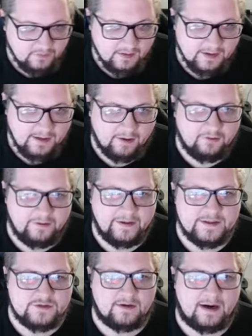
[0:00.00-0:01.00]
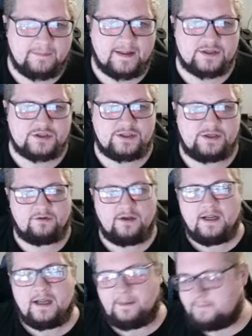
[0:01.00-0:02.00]
Aerial Ace grabbing that shield,
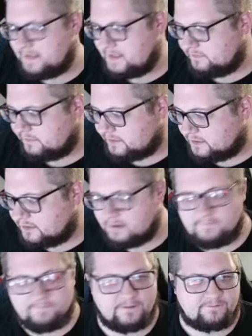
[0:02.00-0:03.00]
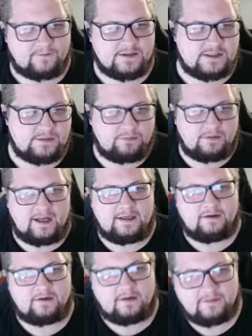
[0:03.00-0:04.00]
immediately going to go for the Frenzy Plant
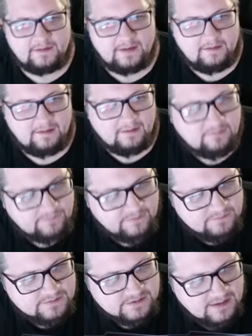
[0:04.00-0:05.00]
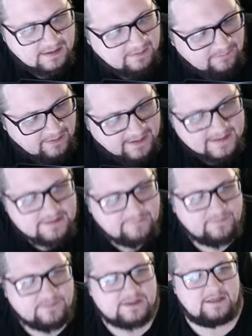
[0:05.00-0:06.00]
here. I think that, I don't know if that was, I don't know, I can't tell if
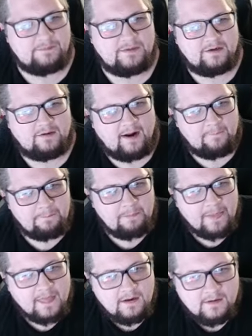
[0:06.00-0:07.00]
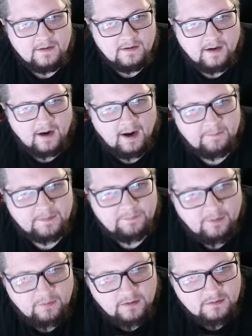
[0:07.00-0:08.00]
it was C M P or not. Uh, but
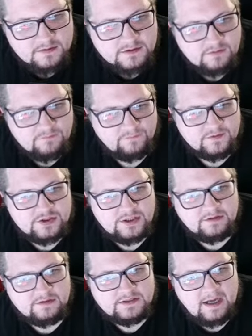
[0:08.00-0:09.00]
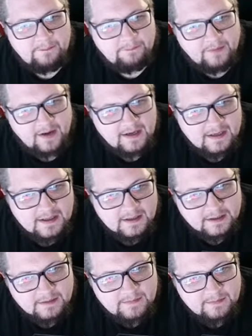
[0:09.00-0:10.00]
opponent also shields up, but
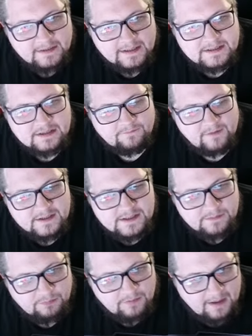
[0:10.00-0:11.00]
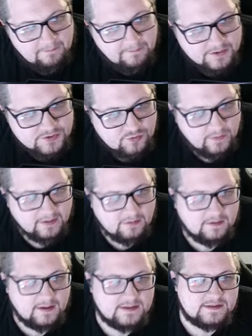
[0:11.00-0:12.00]
going to be able to get to the Frenzy Plant much
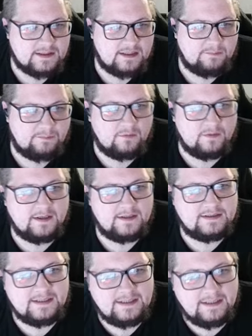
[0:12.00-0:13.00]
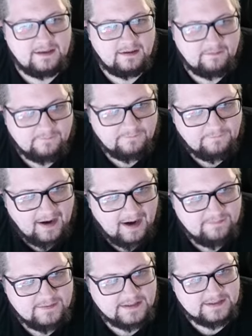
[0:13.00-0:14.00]
quicker, as the opponent did need another
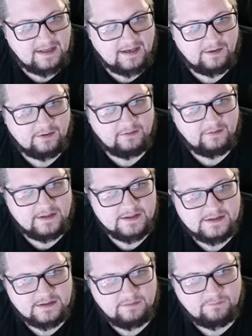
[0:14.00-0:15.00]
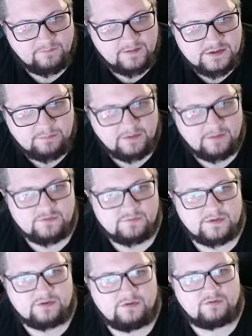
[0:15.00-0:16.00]
five to get to that Aerial Ace, and the Frenzy Plant was
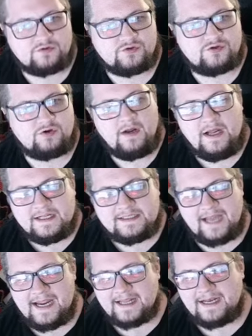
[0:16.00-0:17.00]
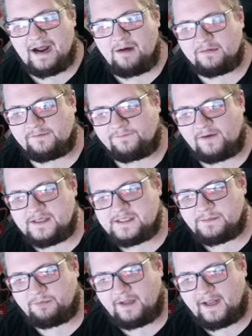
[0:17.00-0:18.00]
much closer. So taken out with the Frenzy
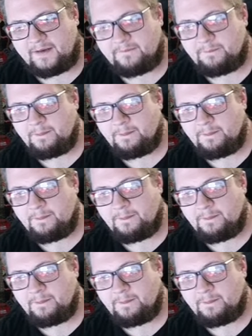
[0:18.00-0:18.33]
Plant.